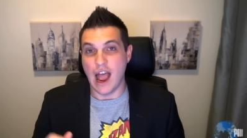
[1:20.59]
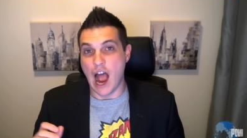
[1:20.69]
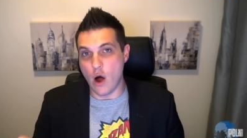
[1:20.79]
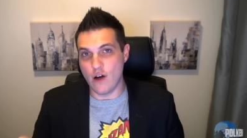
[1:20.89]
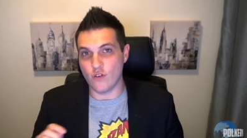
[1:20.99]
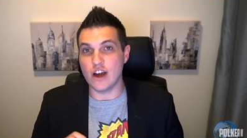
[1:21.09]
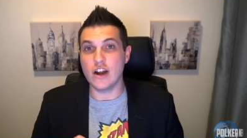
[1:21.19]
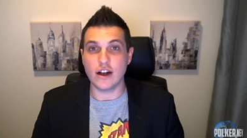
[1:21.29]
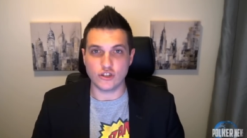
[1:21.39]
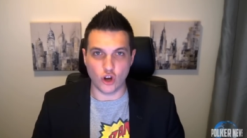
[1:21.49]
However, in
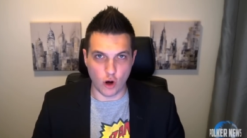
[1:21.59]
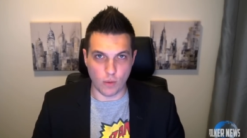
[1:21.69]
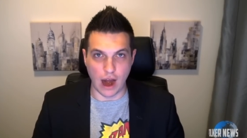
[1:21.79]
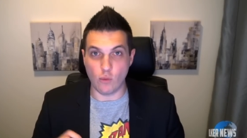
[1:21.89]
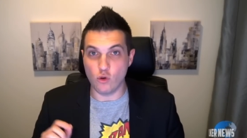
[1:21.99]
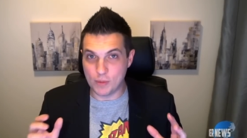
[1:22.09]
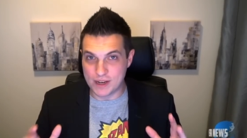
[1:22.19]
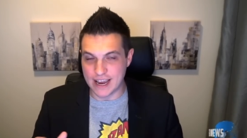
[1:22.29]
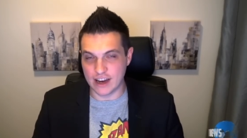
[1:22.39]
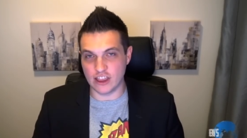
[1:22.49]
October, I will be
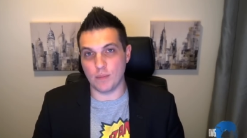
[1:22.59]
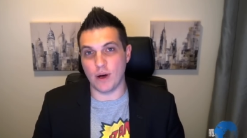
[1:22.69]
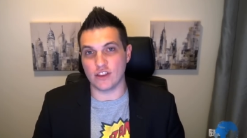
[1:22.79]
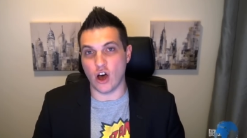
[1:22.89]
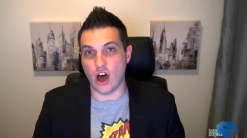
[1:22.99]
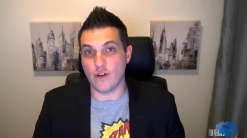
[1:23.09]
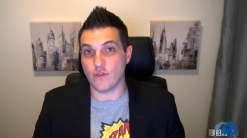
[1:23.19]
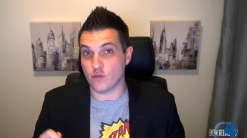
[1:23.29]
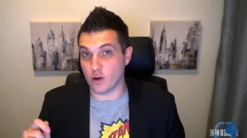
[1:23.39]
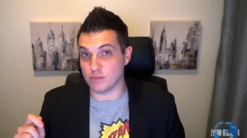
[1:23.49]
taking the month
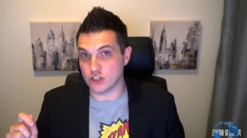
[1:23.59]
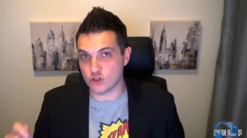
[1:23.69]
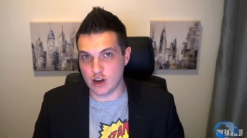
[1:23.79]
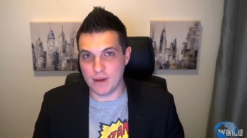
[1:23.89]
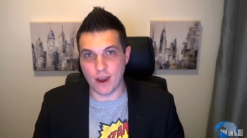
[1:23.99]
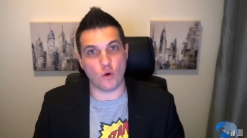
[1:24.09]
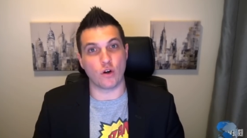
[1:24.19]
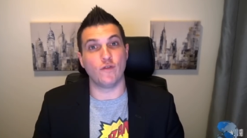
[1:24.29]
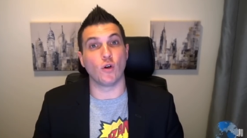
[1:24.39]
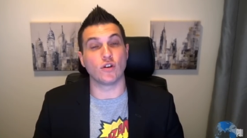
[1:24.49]
off from streaming in
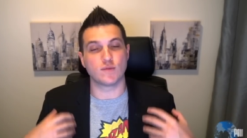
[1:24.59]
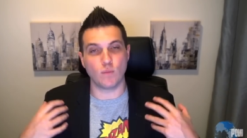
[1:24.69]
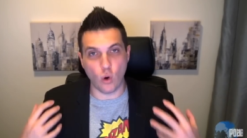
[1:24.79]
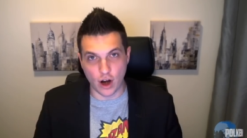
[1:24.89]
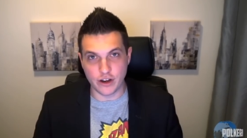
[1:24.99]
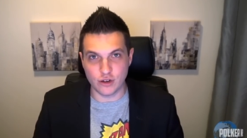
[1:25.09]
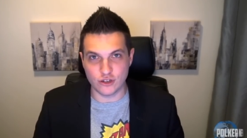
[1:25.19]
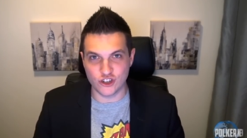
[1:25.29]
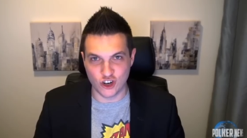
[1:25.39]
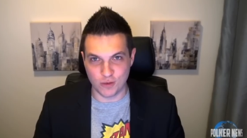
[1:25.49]
order to focus more on
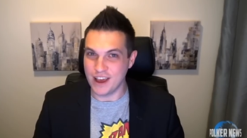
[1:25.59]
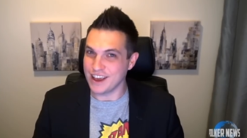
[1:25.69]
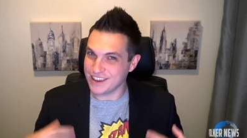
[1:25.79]
YouTube,